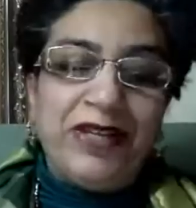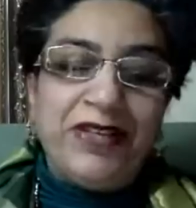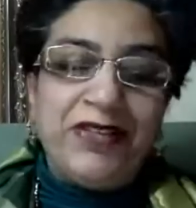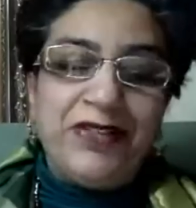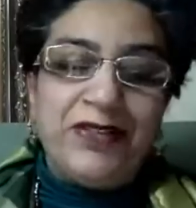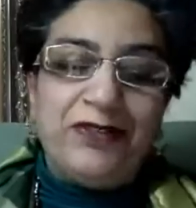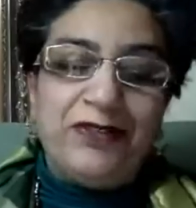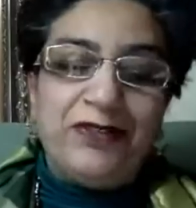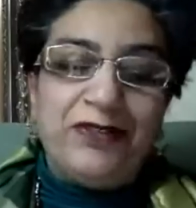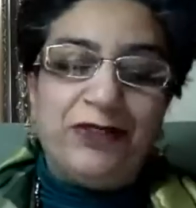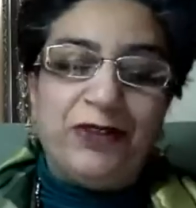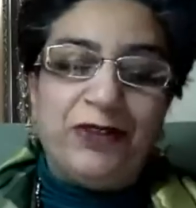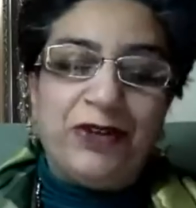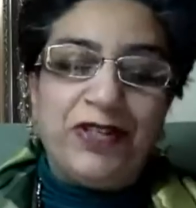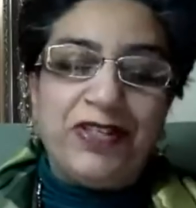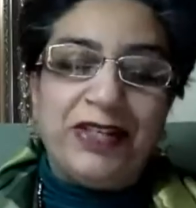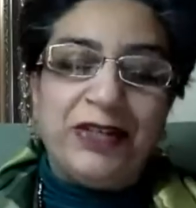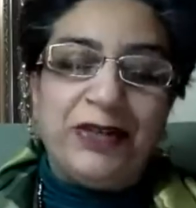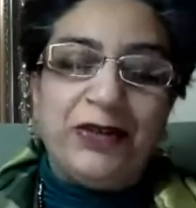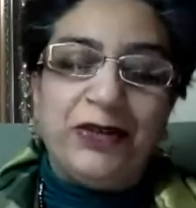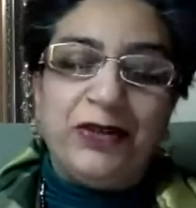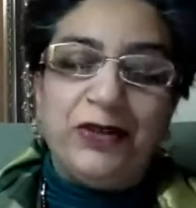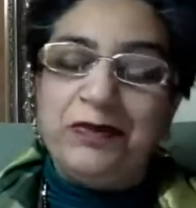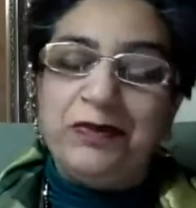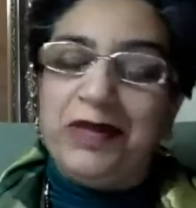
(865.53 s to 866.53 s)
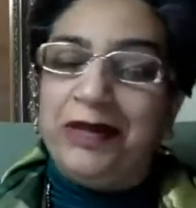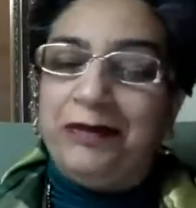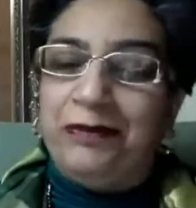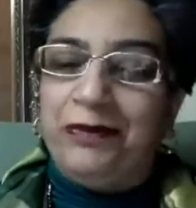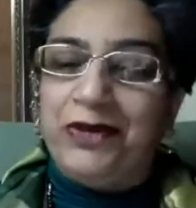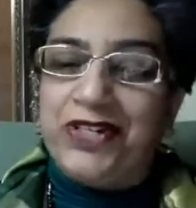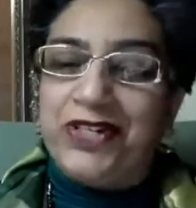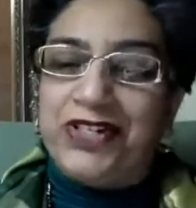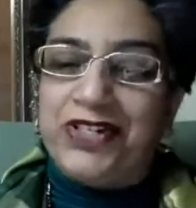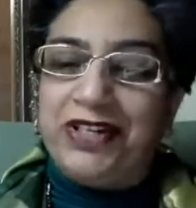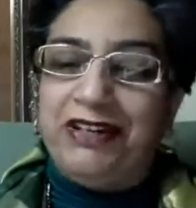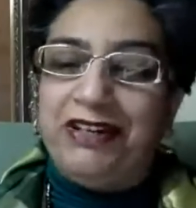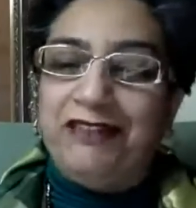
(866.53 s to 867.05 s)
is, of course, I go to my
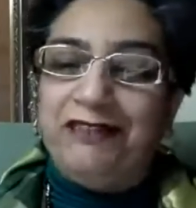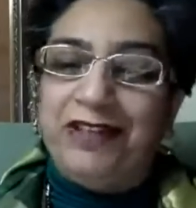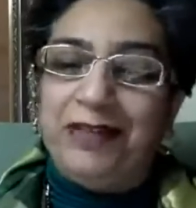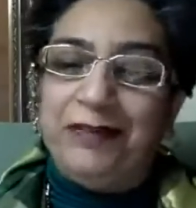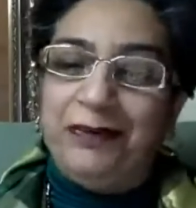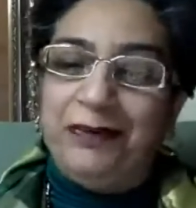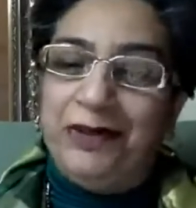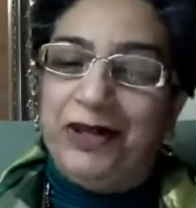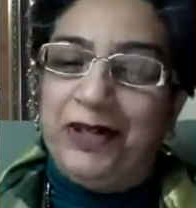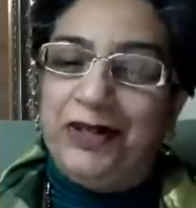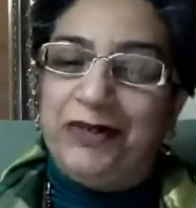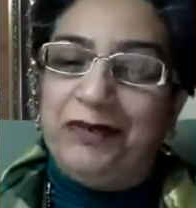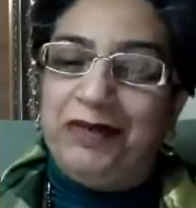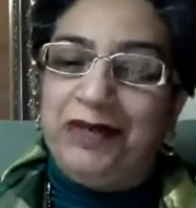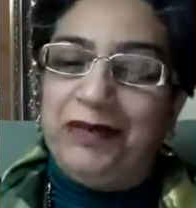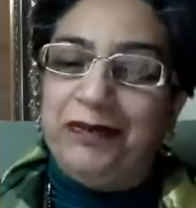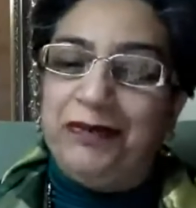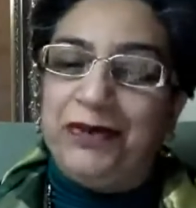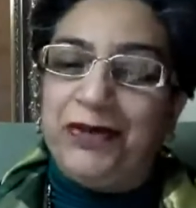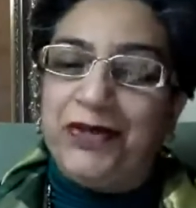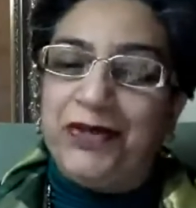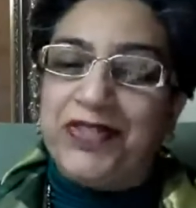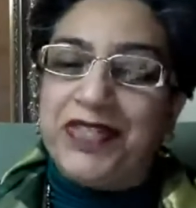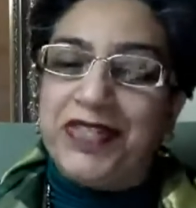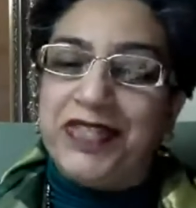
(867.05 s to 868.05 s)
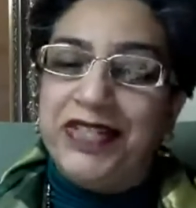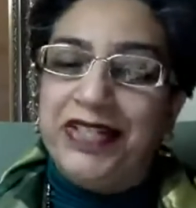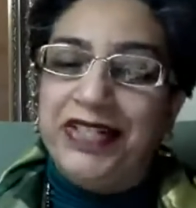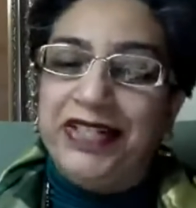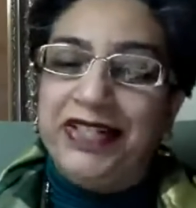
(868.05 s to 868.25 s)
bookshelf, I pull out my books,